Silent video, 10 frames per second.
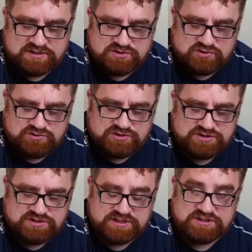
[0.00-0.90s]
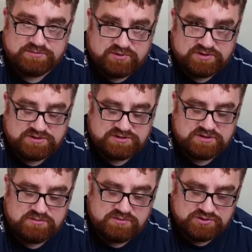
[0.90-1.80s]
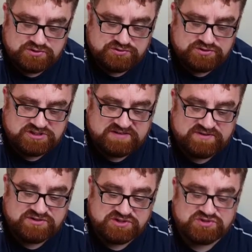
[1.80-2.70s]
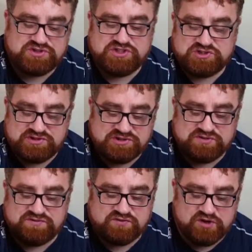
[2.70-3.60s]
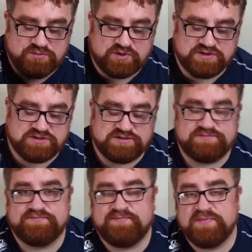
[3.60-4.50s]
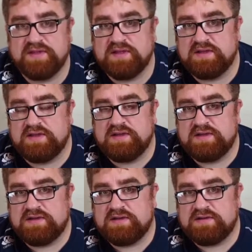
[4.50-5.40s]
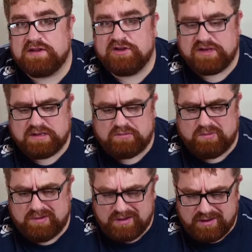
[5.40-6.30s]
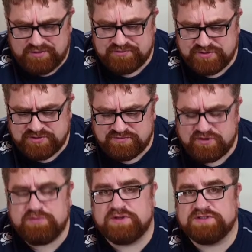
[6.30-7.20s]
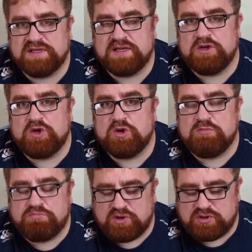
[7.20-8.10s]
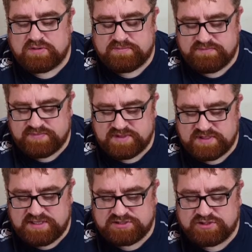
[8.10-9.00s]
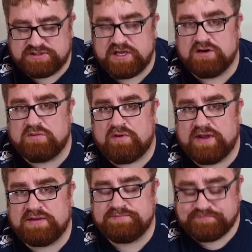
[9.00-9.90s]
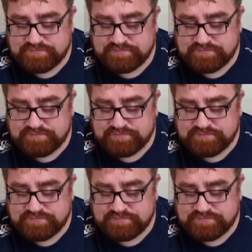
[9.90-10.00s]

160 points plus 170, so it's 340 points. Now you're like, what? 340 points? But he's got Eternal Warrior.